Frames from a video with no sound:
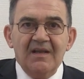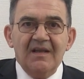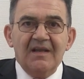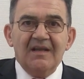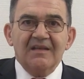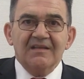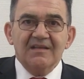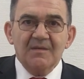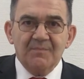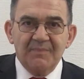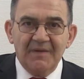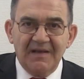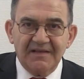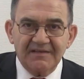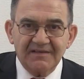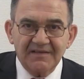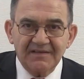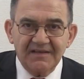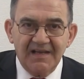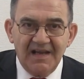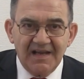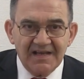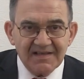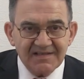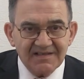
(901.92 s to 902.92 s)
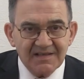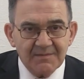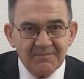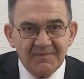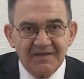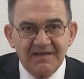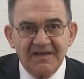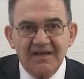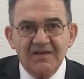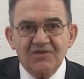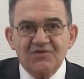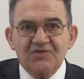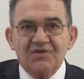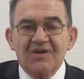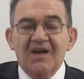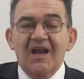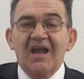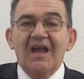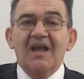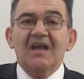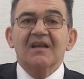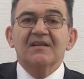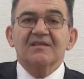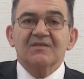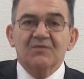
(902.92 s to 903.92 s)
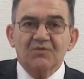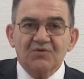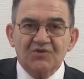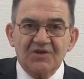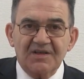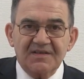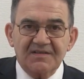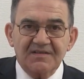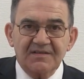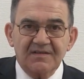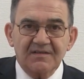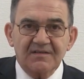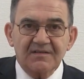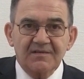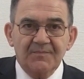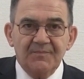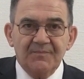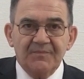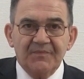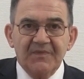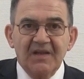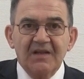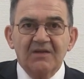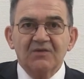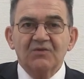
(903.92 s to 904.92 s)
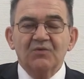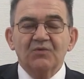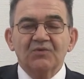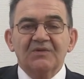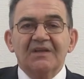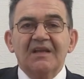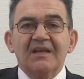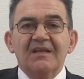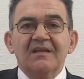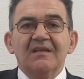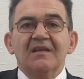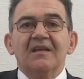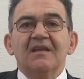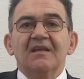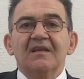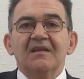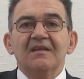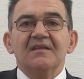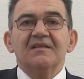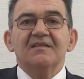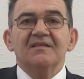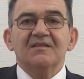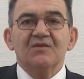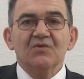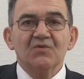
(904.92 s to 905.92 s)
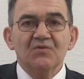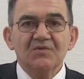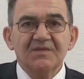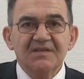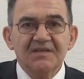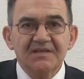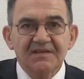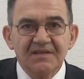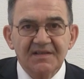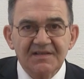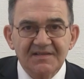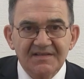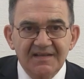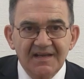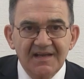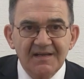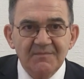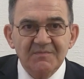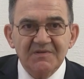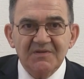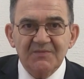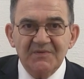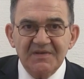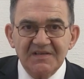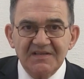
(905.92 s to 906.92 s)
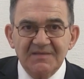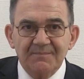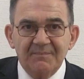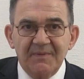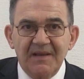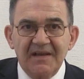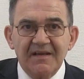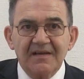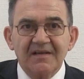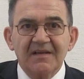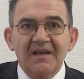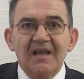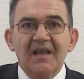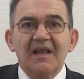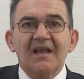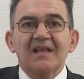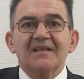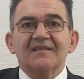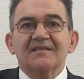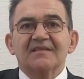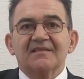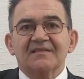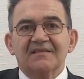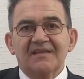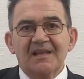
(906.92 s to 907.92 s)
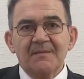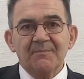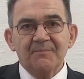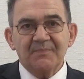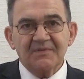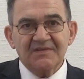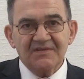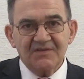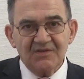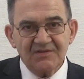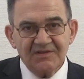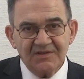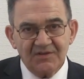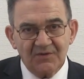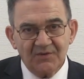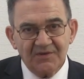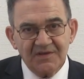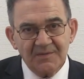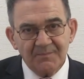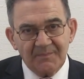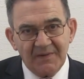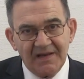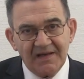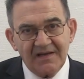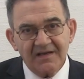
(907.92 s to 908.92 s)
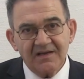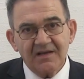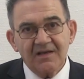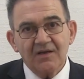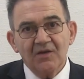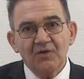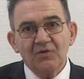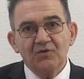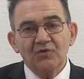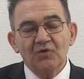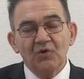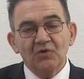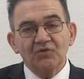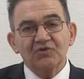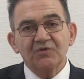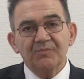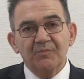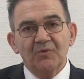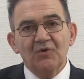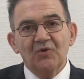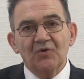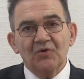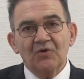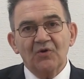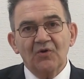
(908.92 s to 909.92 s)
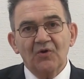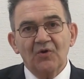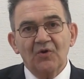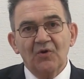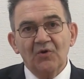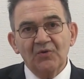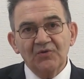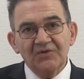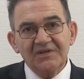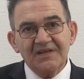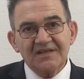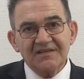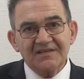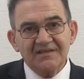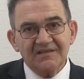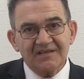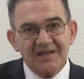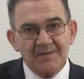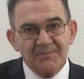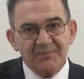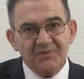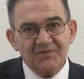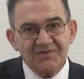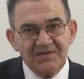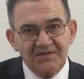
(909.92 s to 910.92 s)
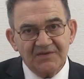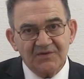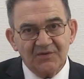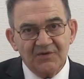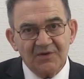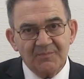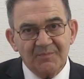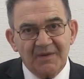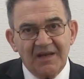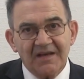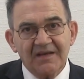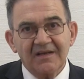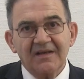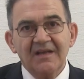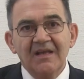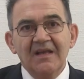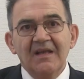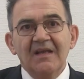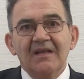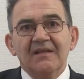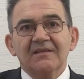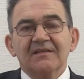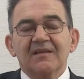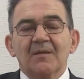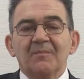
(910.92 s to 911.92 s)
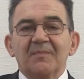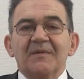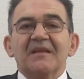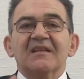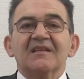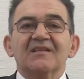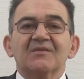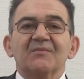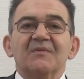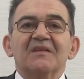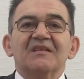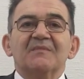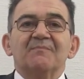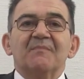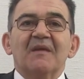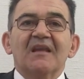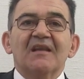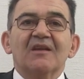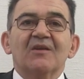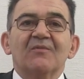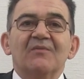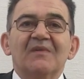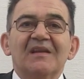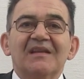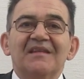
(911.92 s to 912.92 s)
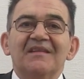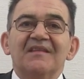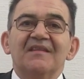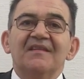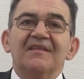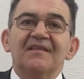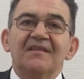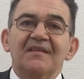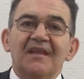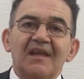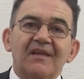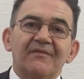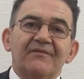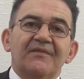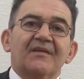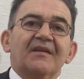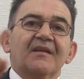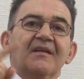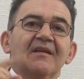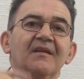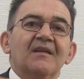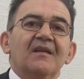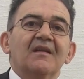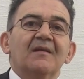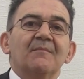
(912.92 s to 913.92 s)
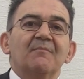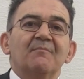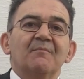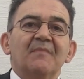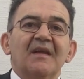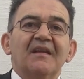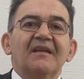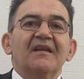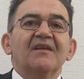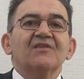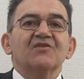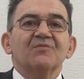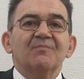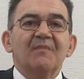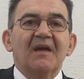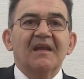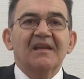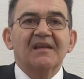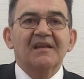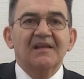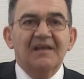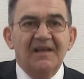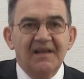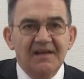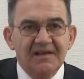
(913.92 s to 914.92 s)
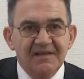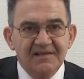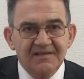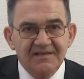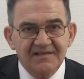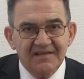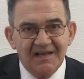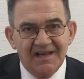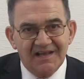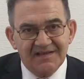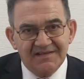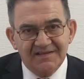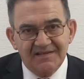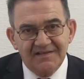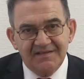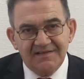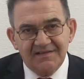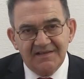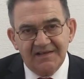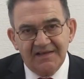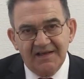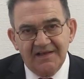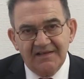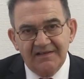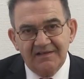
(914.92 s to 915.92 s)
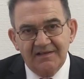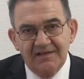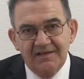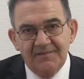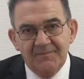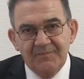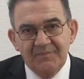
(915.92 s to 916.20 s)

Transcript: independent asset manager, I suggested. Today, he is using the same Swiss bank as a depository bank, not more, only as a depository bank. The big Swiss bank will never manage my client's assets again.